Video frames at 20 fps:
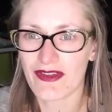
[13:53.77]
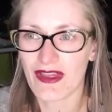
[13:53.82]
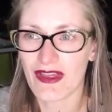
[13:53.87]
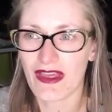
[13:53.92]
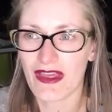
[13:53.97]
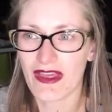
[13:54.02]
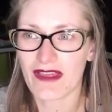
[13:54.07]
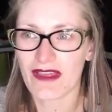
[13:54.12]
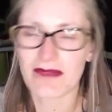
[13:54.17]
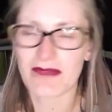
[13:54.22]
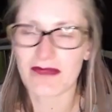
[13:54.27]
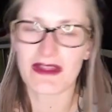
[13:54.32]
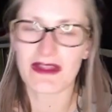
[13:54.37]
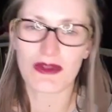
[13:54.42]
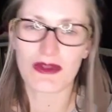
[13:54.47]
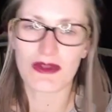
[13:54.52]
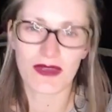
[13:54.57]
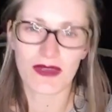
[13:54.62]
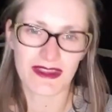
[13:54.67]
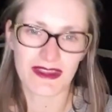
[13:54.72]
it made me
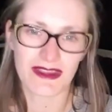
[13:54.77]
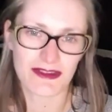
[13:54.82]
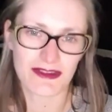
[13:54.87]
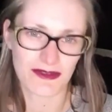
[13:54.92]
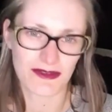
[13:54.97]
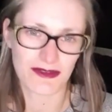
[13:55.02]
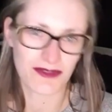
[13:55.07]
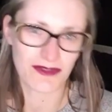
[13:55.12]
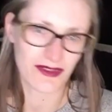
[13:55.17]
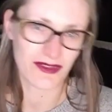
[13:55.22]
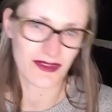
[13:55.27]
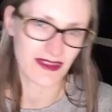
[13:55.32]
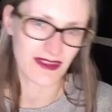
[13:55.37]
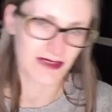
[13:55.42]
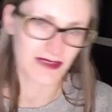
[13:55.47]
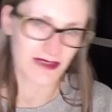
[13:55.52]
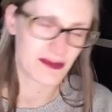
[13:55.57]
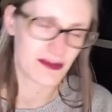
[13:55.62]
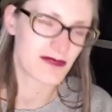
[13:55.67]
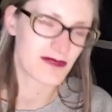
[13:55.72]
look into a few things,
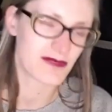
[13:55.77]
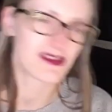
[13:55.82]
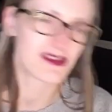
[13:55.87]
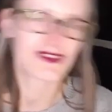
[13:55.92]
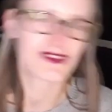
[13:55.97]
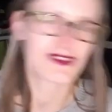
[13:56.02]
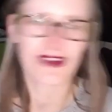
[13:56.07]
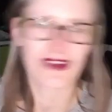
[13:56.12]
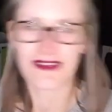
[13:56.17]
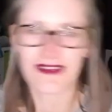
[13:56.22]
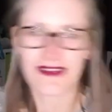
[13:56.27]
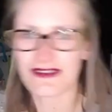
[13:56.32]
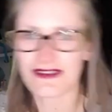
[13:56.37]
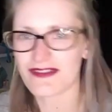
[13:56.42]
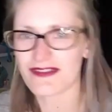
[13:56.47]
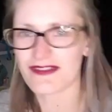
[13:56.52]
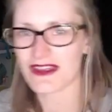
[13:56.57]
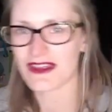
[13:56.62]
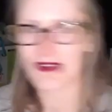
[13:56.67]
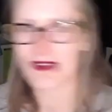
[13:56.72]
made me try and
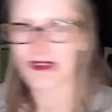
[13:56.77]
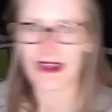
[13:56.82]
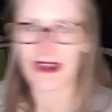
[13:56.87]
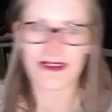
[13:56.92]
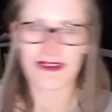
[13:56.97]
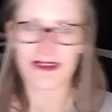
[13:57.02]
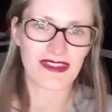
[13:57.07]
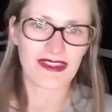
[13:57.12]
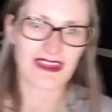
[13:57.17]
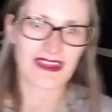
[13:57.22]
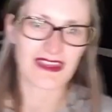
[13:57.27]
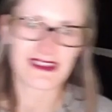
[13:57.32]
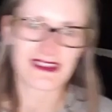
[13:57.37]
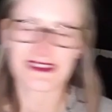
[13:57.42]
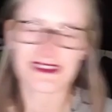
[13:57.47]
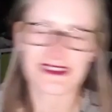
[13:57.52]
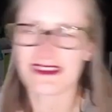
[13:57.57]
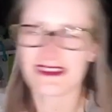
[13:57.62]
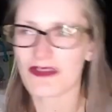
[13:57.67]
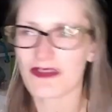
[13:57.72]
figure out a few things and
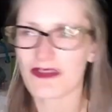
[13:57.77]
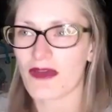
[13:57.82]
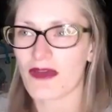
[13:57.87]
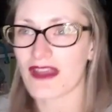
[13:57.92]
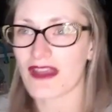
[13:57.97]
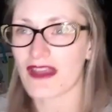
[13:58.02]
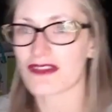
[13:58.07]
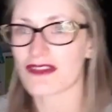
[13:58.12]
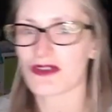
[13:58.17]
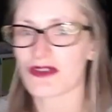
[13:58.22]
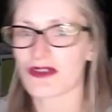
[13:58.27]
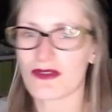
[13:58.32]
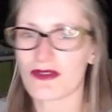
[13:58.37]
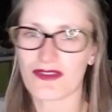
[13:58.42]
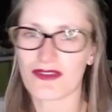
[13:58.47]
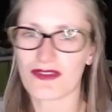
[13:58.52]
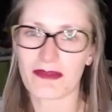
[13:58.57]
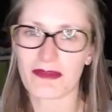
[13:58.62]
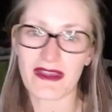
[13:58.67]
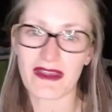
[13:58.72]
see what I could do for the
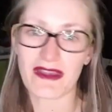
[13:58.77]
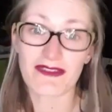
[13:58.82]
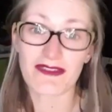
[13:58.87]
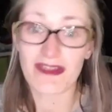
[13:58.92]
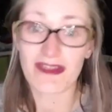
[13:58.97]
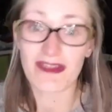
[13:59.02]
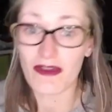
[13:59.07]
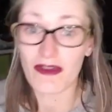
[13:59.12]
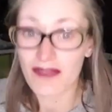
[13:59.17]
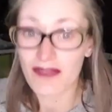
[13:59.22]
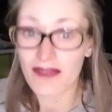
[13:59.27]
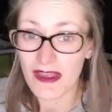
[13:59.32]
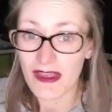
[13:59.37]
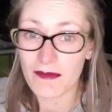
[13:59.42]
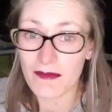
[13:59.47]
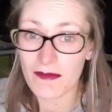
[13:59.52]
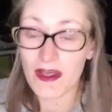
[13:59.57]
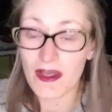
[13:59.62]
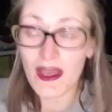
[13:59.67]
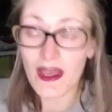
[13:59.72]
benefit of him
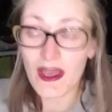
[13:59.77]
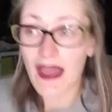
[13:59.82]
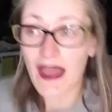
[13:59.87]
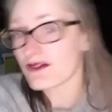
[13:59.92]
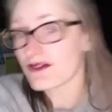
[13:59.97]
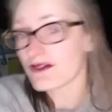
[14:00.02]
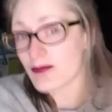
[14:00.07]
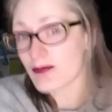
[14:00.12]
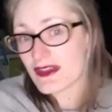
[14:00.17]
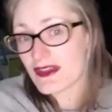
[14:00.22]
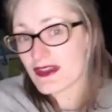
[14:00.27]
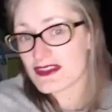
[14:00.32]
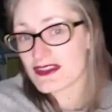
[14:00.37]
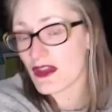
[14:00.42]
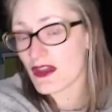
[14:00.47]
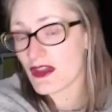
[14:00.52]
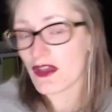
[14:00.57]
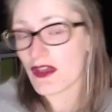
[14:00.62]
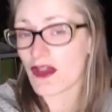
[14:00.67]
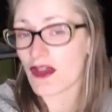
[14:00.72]
and for my
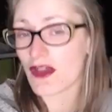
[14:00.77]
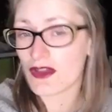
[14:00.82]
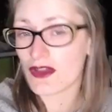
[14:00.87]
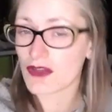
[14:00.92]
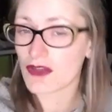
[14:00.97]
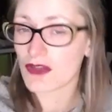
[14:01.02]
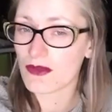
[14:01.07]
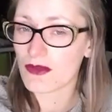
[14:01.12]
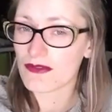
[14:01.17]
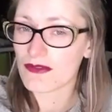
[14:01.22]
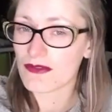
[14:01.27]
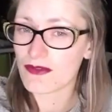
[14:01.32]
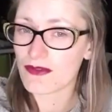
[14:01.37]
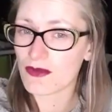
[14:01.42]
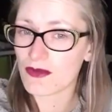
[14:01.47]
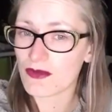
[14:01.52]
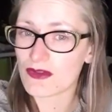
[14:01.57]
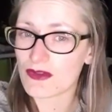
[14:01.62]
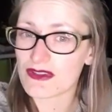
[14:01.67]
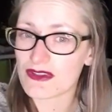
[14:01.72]
entire herd going
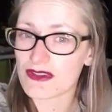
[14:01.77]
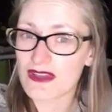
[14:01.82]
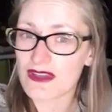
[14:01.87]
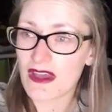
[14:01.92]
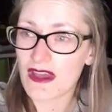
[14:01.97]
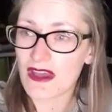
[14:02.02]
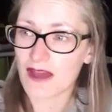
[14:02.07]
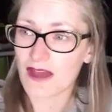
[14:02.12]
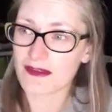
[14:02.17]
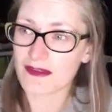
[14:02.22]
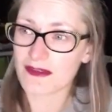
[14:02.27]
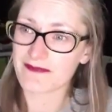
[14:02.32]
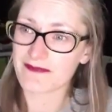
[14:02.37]
forward. I mean,